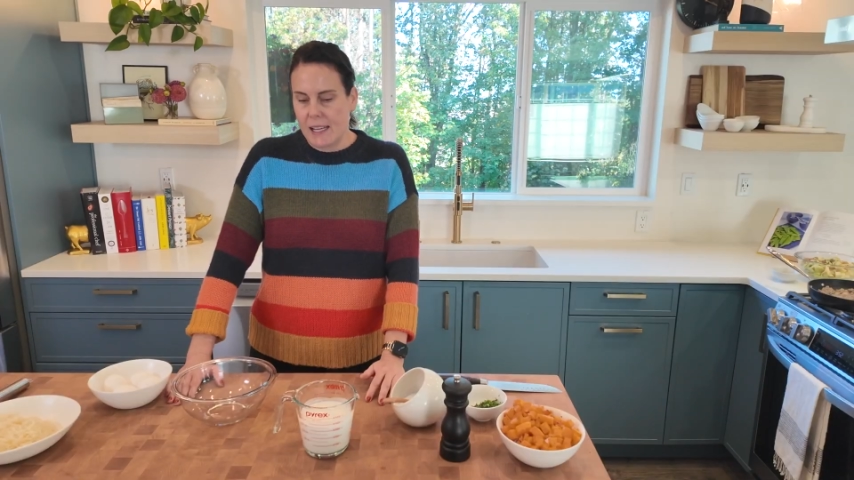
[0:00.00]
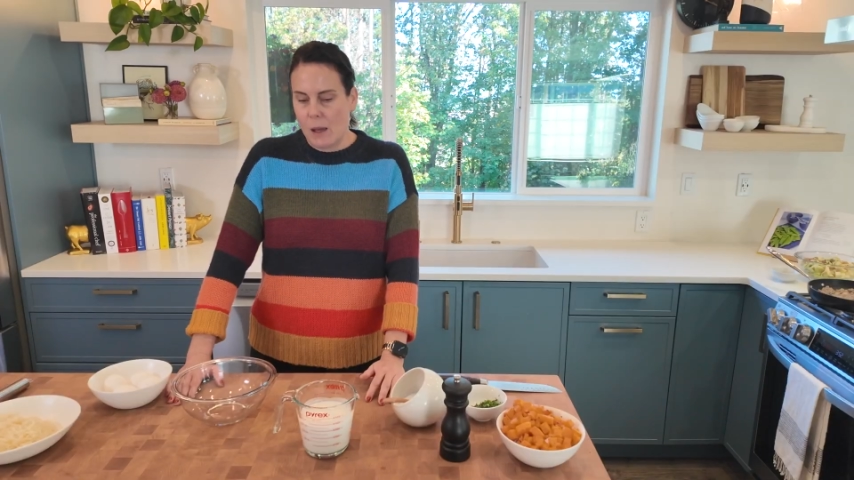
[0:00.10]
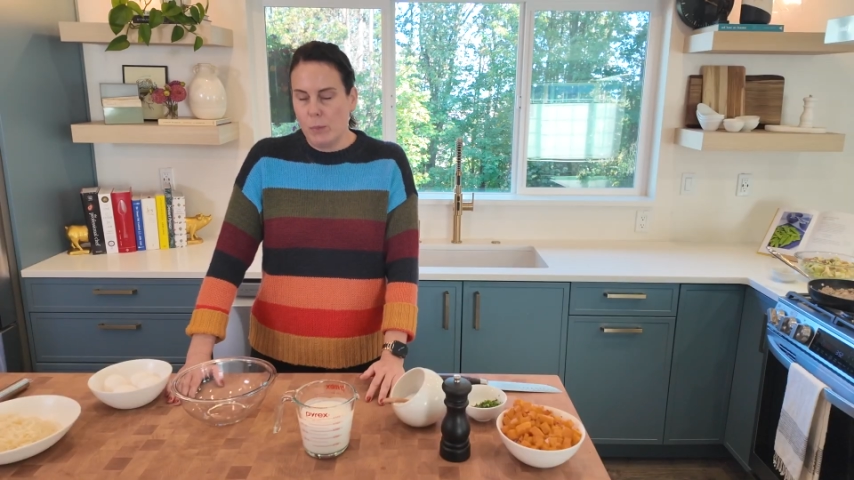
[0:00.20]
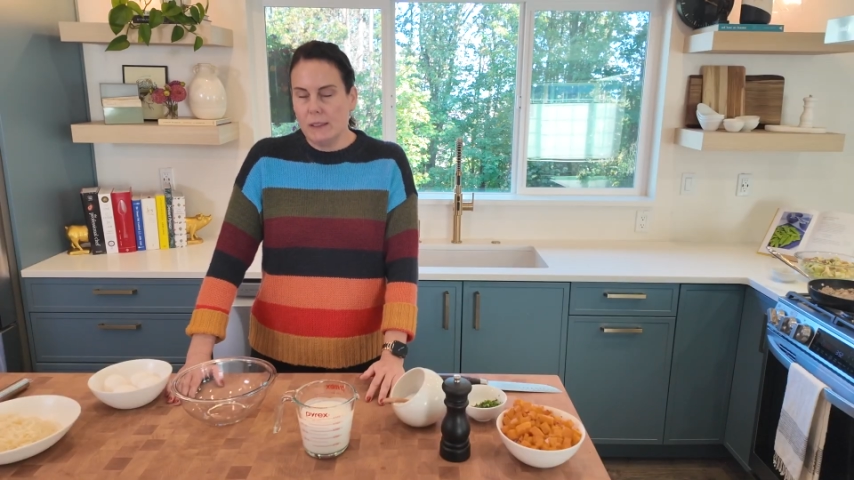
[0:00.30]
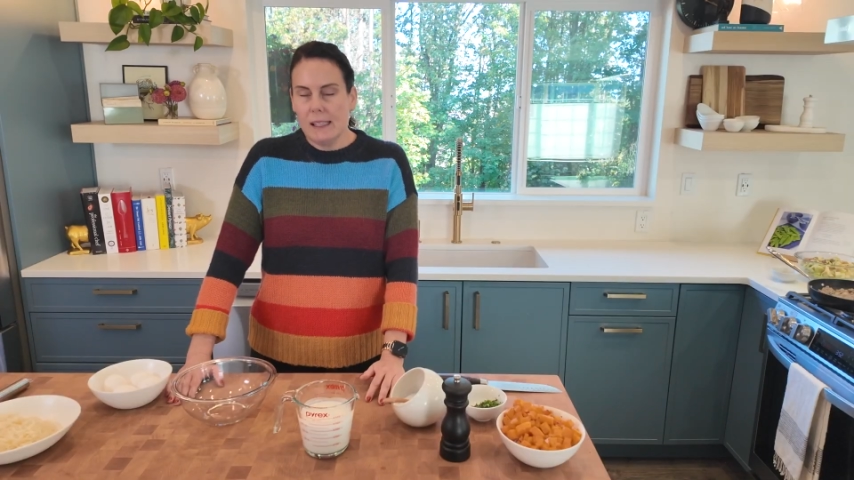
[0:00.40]
I
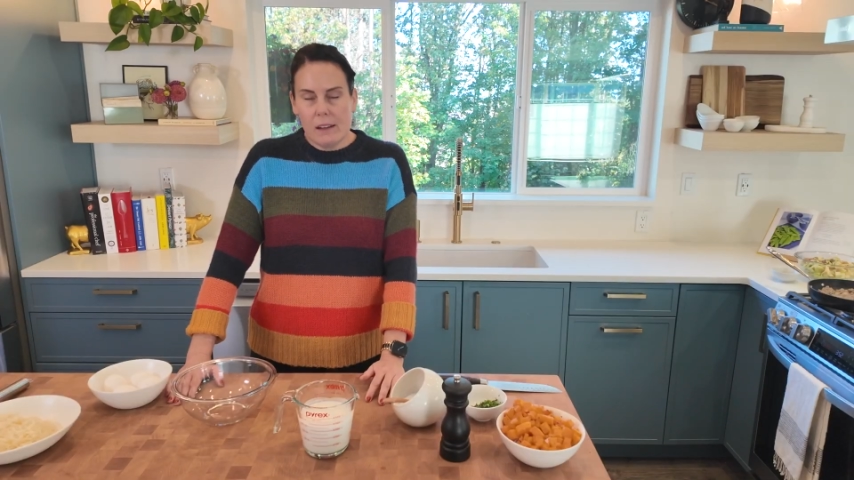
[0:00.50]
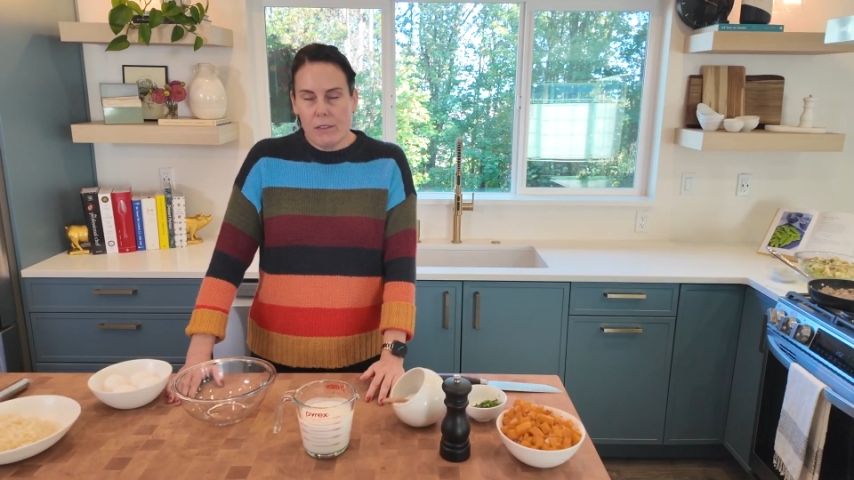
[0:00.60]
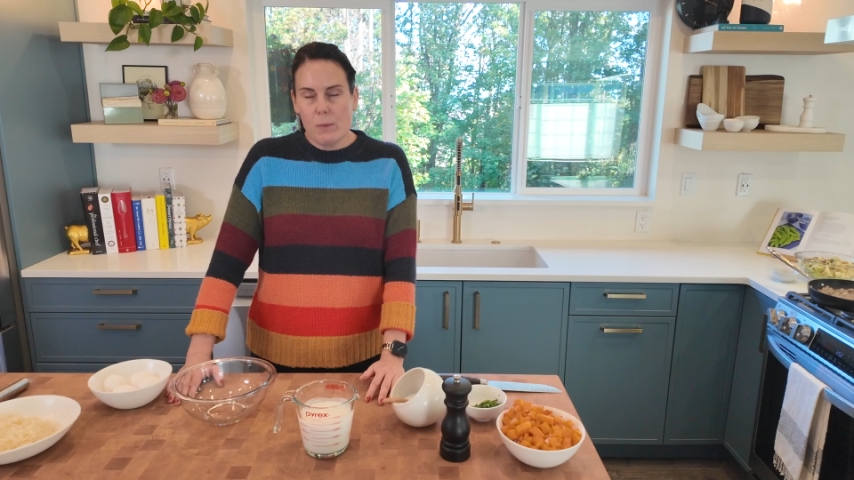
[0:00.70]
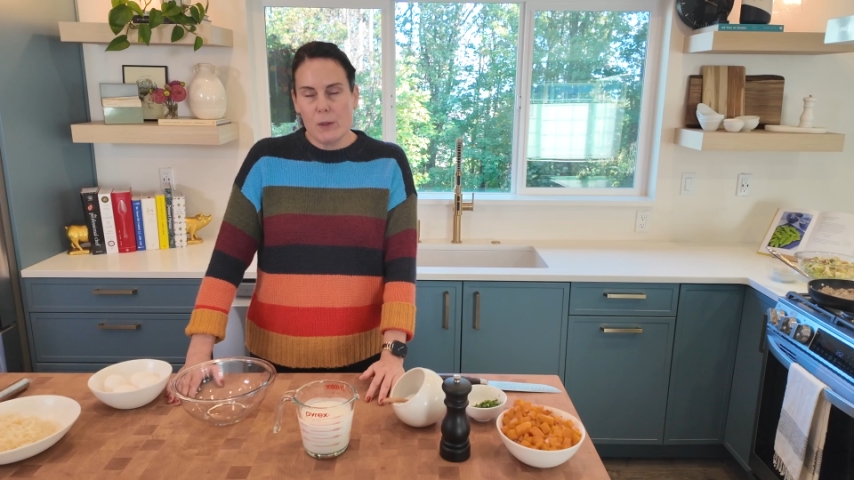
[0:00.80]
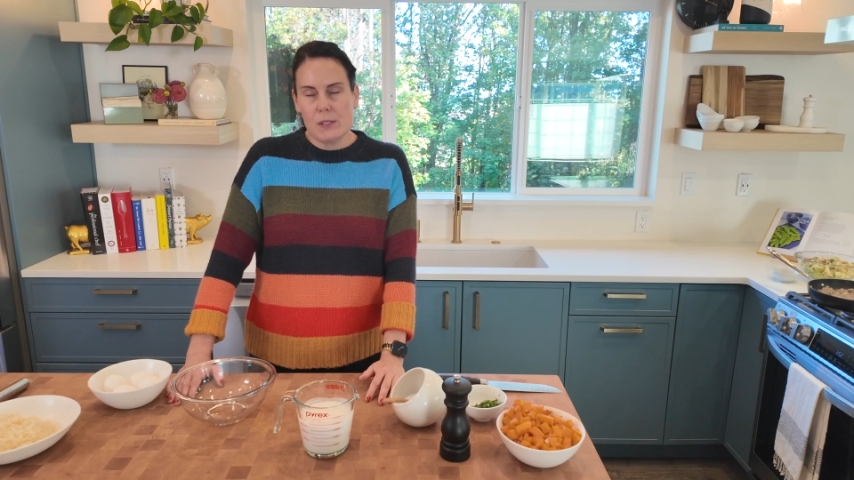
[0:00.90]
believe
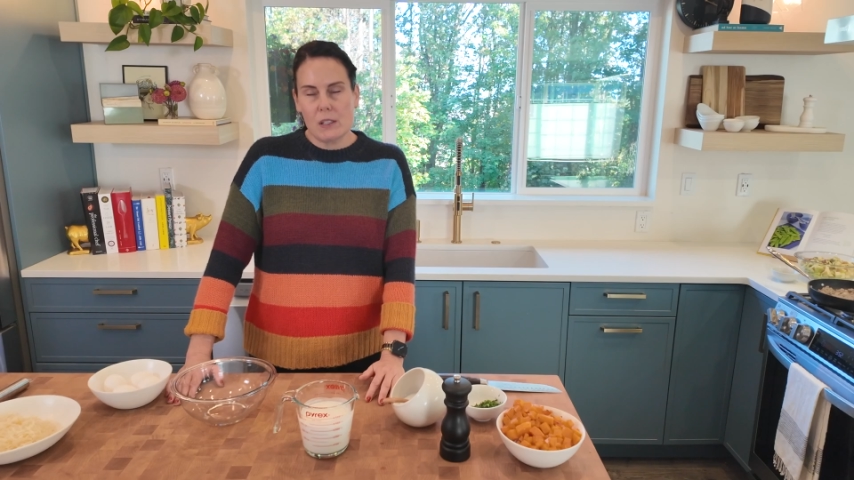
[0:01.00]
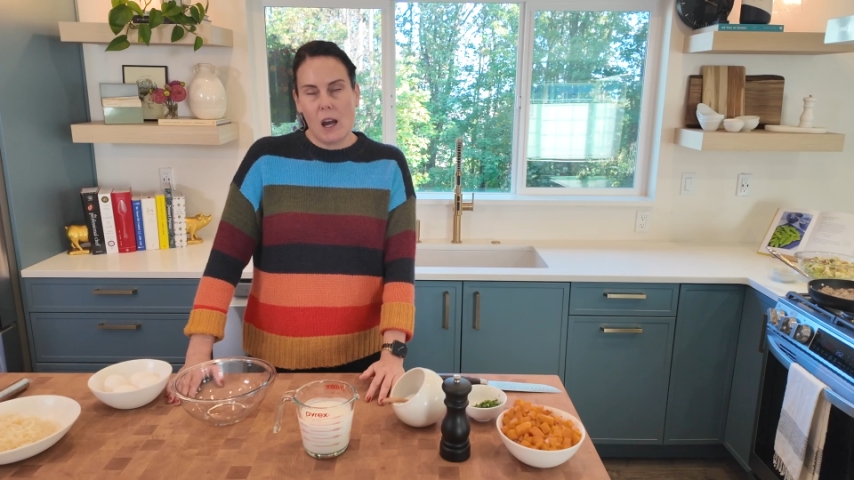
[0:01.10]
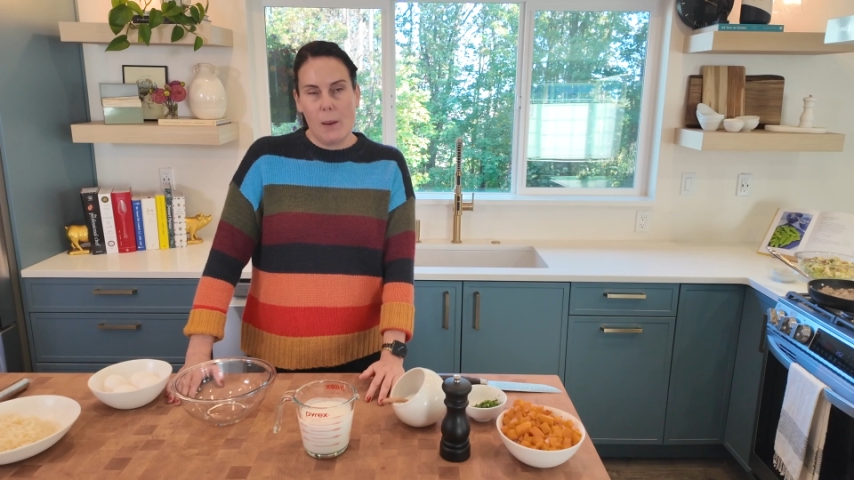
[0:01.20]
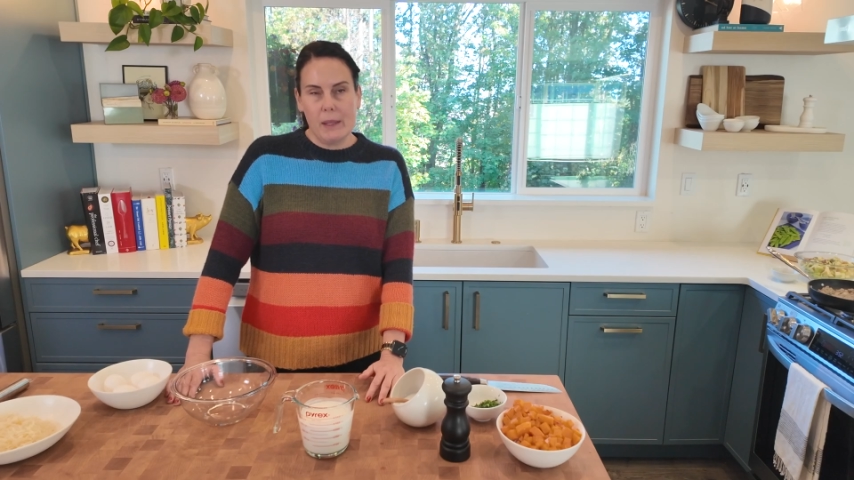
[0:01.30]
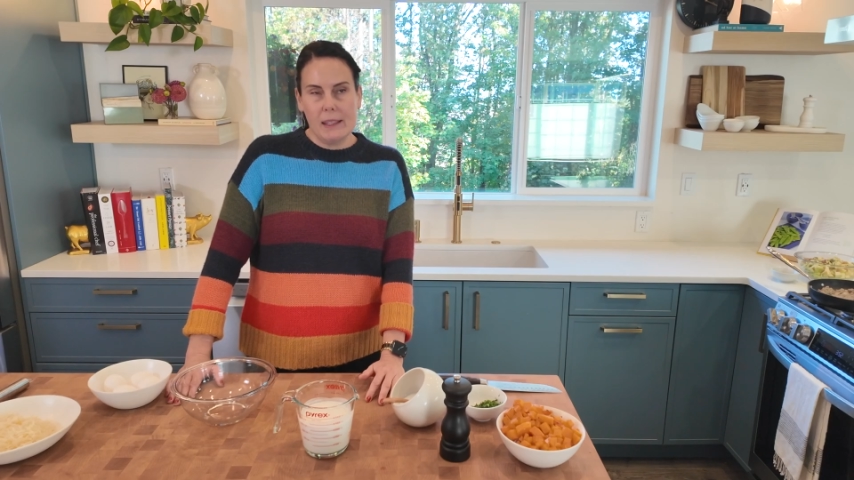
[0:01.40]
the most
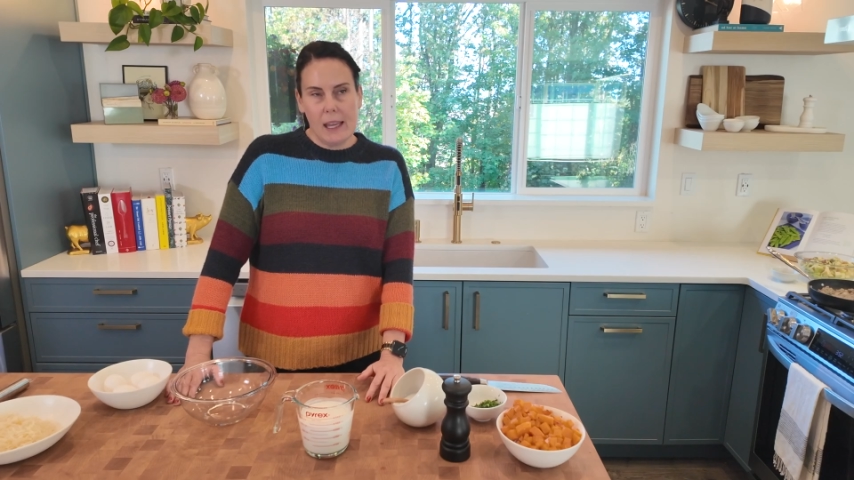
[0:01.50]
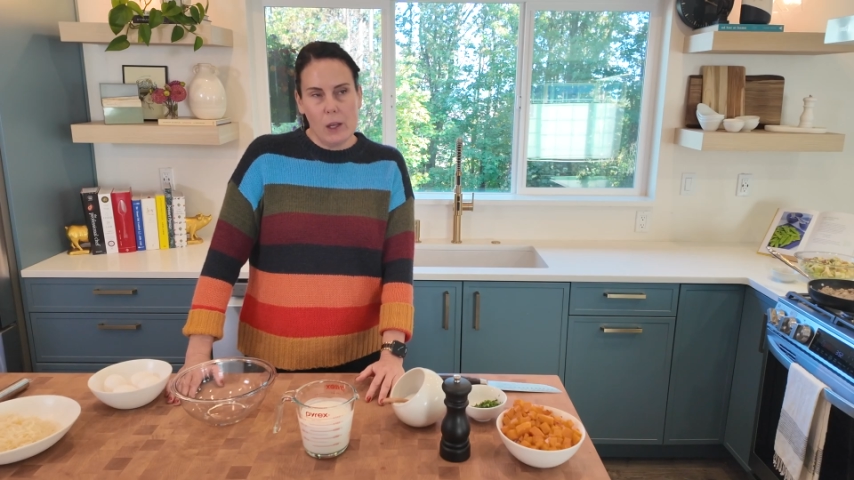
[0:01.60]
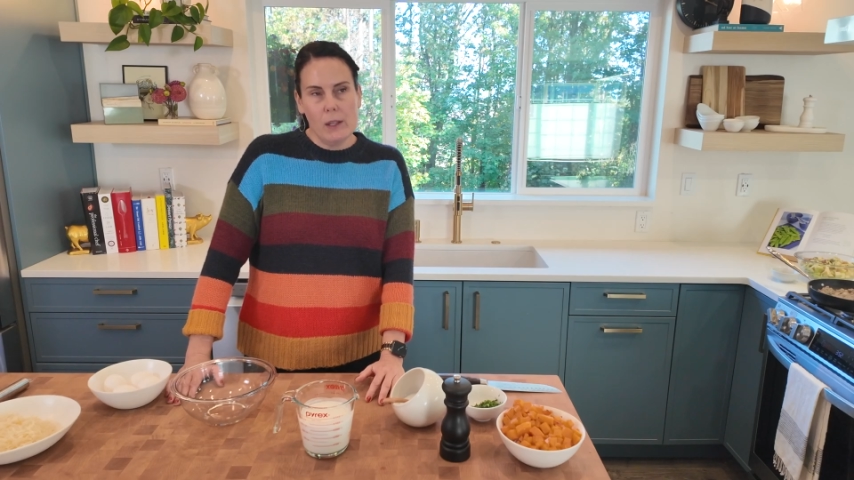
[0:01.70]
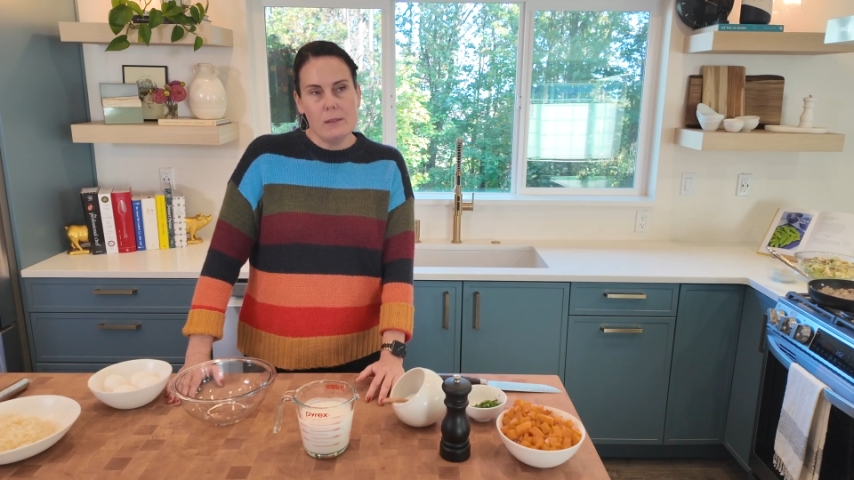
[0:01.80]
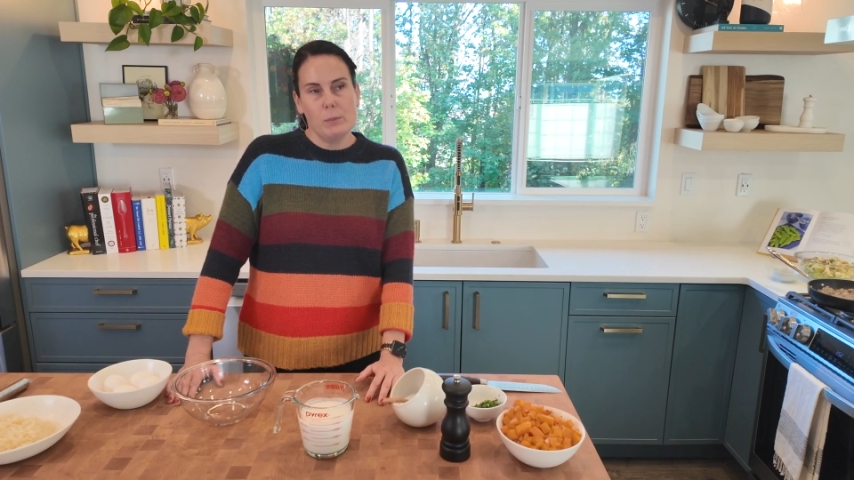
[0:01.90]
commonly
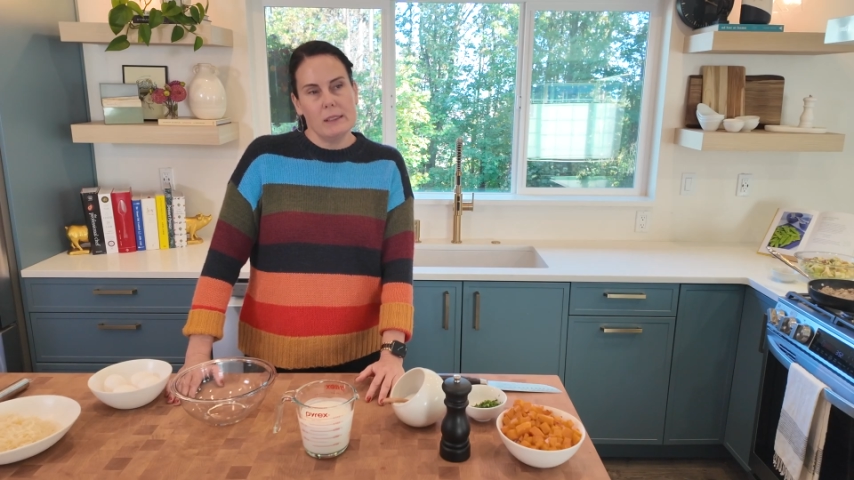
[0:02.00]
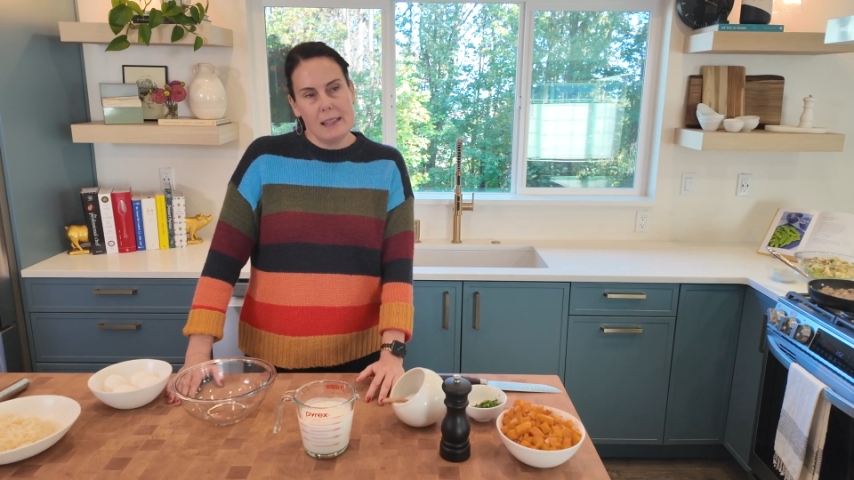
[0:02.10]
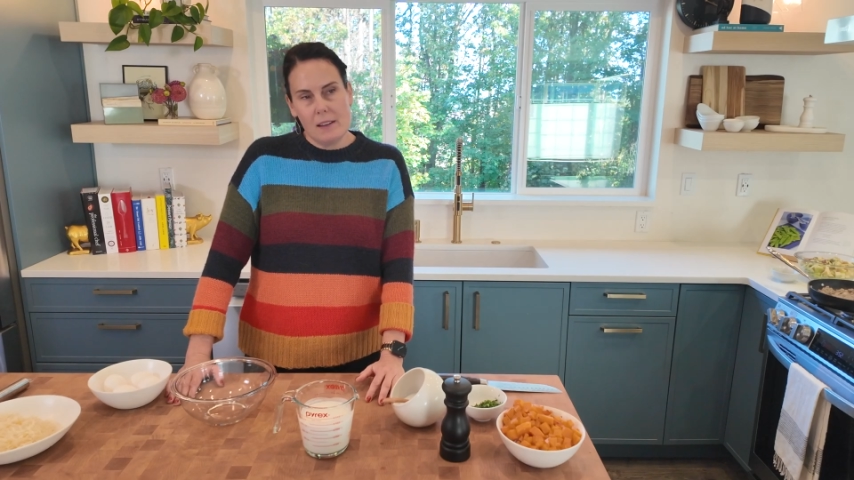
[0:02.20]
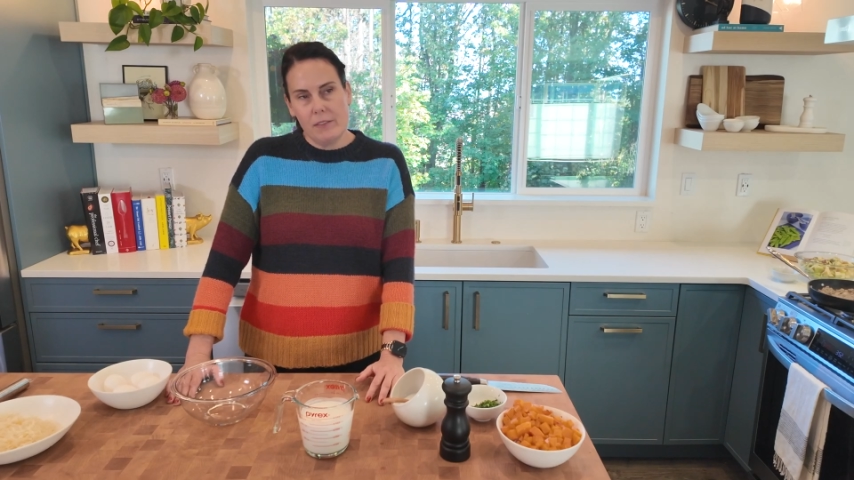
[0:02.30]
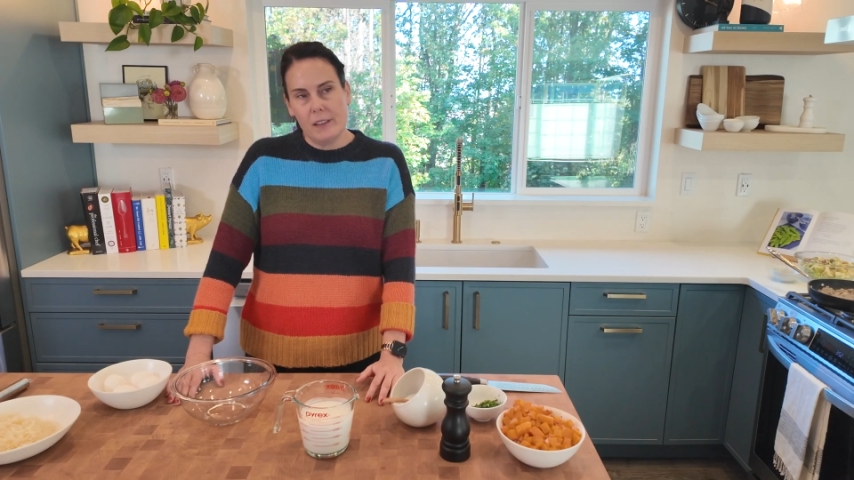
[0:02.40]
held belief